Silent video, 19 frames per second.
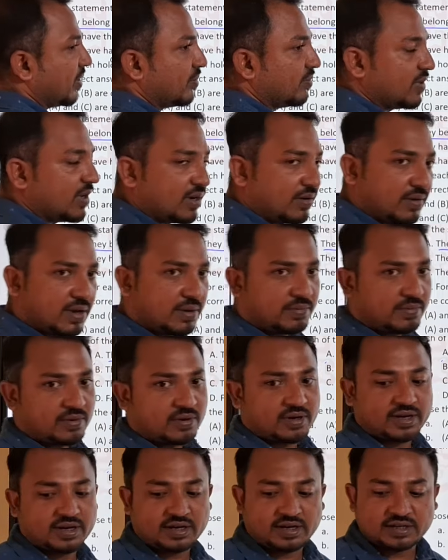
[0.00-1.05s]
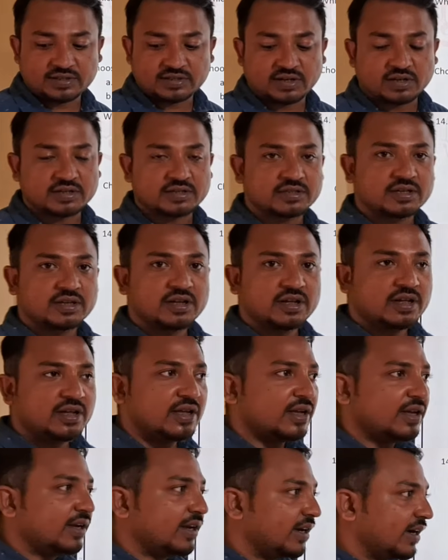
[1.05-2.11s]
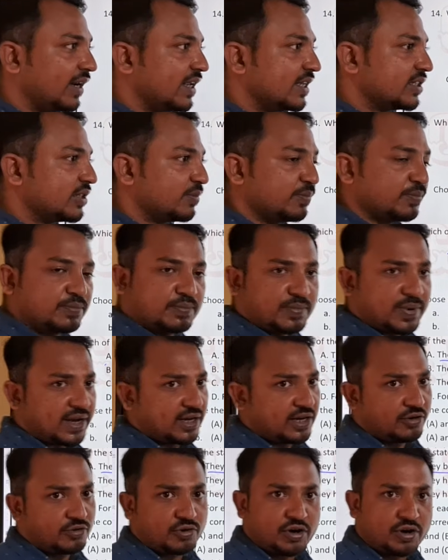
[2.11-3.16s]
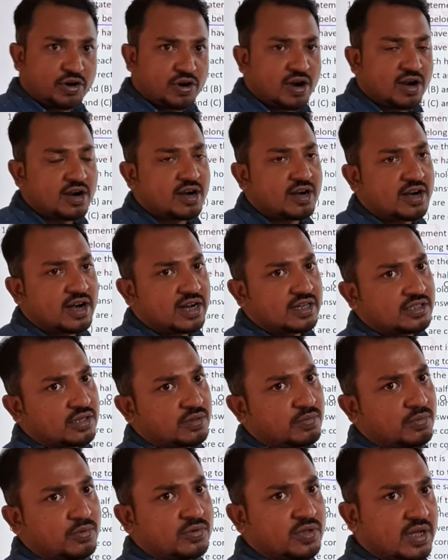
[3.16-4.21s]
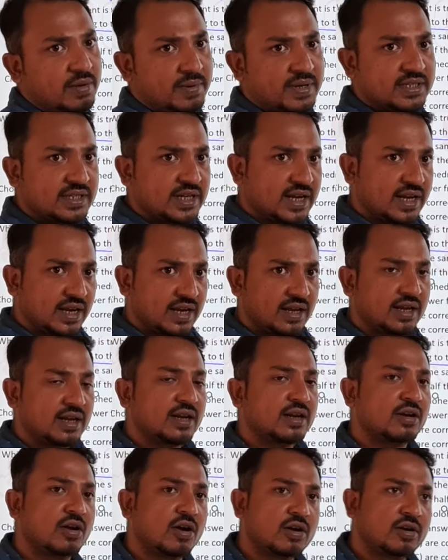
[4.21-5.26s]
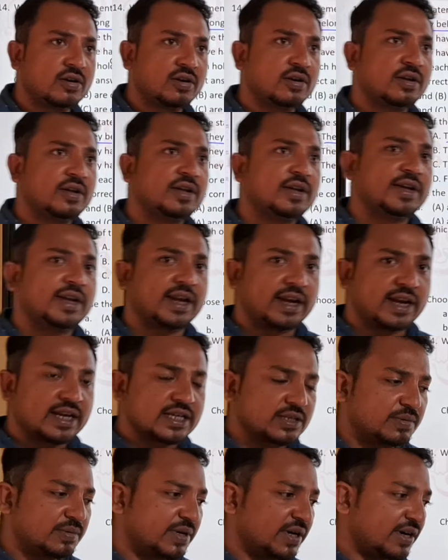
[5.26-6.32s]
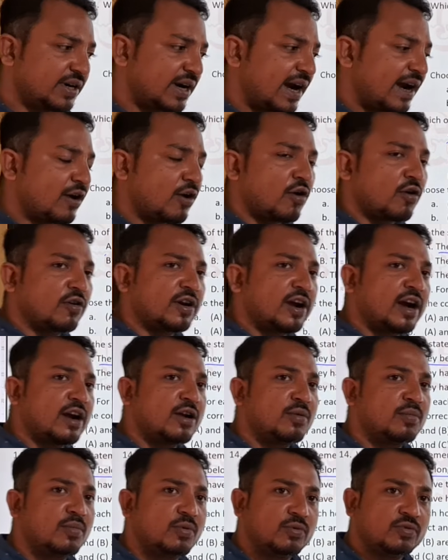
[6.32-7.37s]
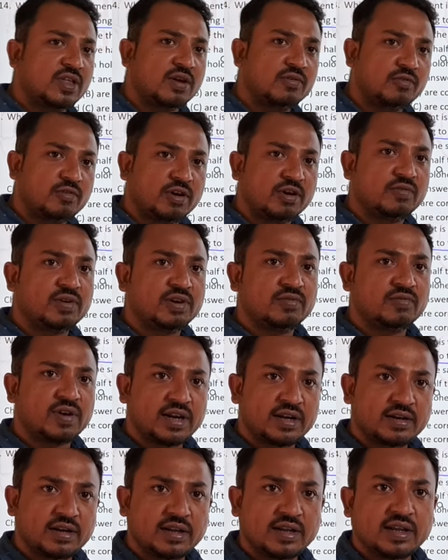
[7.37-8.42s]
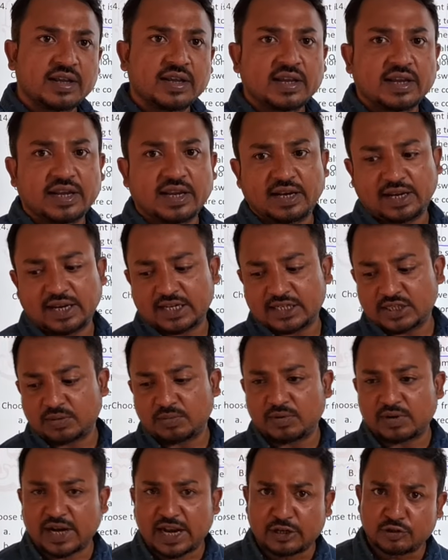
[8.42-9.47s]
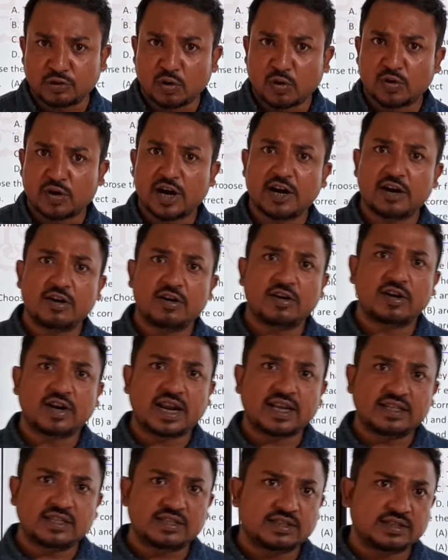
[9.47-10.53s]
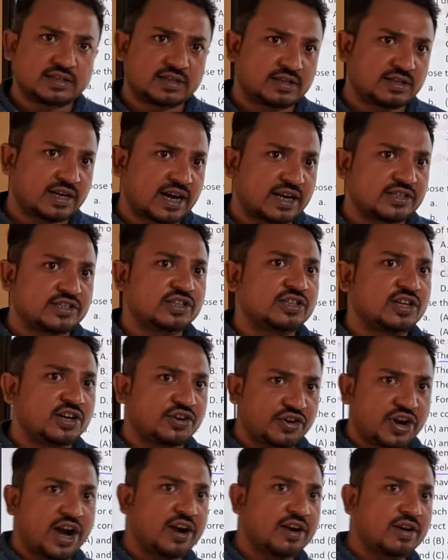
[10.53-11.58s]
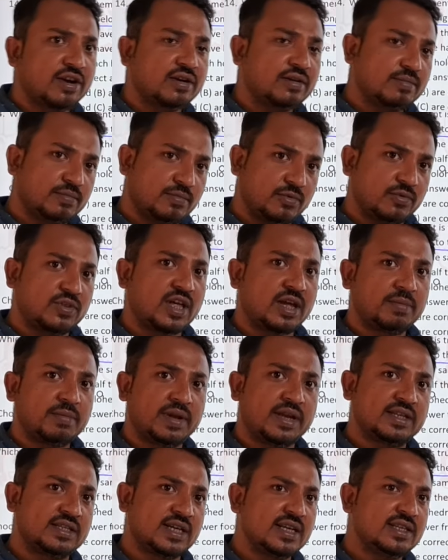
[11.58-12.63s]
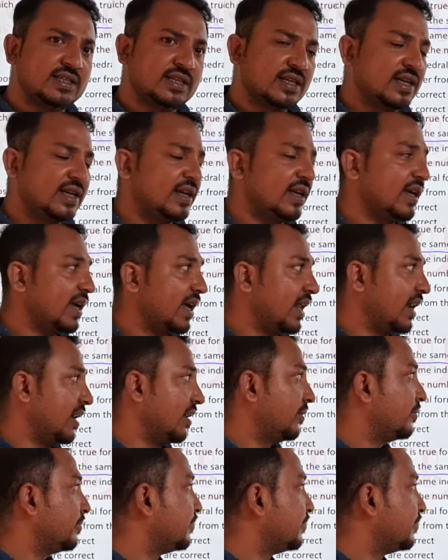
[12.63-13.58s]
form that we have already discussed. In case of pyrethrohedron and tetrahexahedron, both have HK naught. In case of tetrahedron, octahedron, both have 1, 1, 1. In case of trioctahedron, tetrahedron, both have HHL.